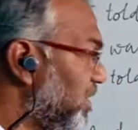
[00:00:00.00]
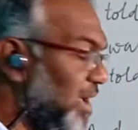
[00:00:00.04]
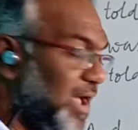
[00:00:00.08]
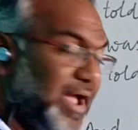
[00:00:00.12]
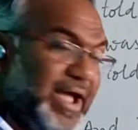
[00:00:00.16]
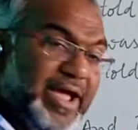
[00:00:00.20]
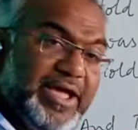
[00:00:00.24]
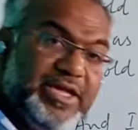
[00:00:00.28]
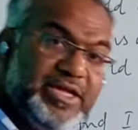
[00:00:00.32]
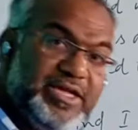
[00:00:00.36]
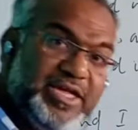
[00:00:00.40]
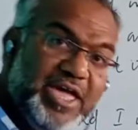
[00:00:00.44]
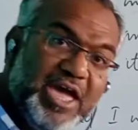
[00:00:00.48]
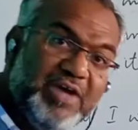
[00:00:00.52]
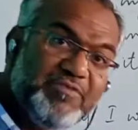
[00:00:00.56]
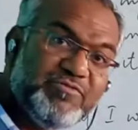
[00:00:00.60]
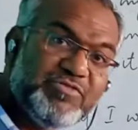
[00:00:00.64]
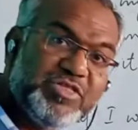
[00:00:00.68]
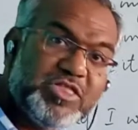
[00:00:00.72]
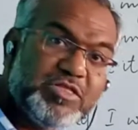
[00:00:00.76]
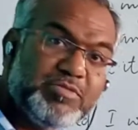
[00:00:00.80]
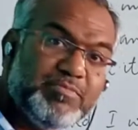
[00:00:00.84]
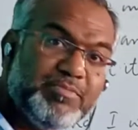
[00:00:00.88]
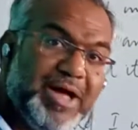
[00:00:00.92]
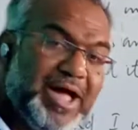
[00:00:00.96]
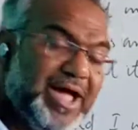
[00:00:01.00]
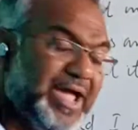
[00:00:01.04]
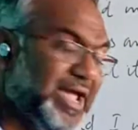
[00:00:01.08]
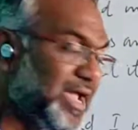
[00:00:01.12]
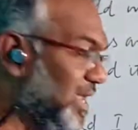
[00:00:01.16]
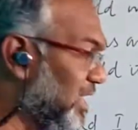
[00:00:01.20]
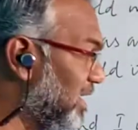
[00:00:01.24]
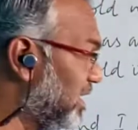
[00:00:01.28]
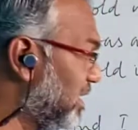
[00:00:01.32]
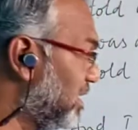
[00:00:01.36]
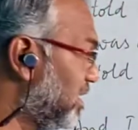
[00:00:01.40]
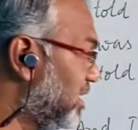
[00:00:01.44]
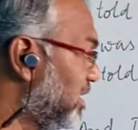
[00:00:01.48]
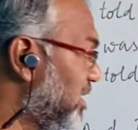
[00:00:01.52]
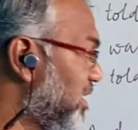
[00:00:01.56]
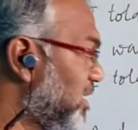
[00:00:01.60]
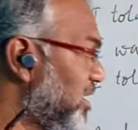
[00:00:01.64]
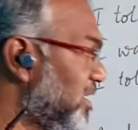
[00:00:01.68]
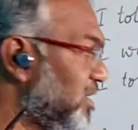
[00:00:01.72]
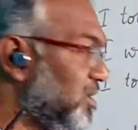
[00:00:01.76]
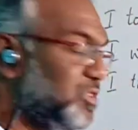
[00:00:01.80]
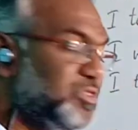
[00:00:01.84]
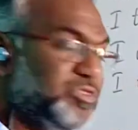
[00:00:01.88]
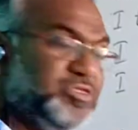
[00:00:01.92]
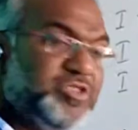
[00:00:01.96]
He gave a smile.
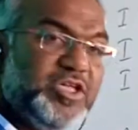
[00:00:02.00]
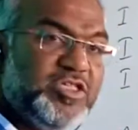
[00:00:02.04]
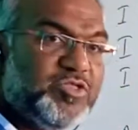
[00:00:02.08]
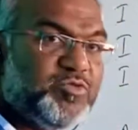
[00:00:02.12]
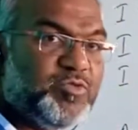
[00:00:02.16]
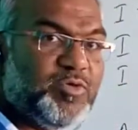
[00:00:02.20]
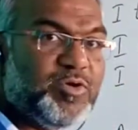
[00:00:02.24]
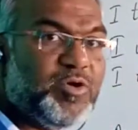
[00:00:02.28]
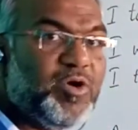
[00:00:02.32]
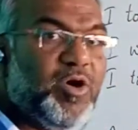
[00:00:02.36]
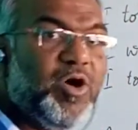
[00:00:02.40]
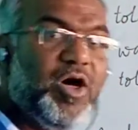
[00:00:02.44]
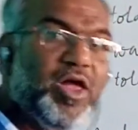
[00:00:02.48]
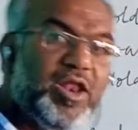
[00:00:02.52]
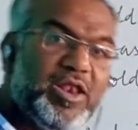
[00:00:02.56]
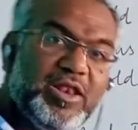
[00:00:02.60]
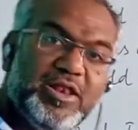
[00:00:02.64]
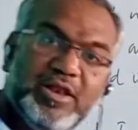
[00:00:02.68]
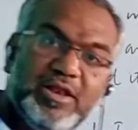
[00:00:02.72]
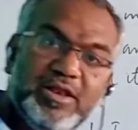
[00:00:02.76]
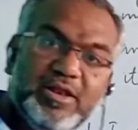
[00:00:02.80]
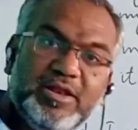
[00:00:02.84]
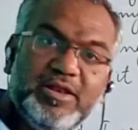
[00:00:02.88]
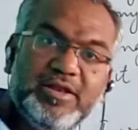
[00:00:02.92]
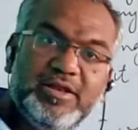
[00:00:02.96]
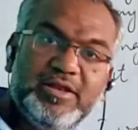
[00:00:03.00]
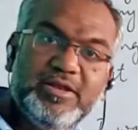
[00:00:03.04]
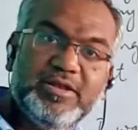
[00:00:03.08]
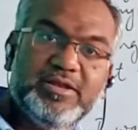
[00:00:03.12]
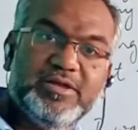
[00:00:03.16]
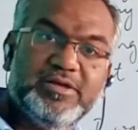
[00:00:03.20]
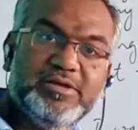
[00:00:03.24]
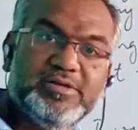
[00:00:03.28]
These were all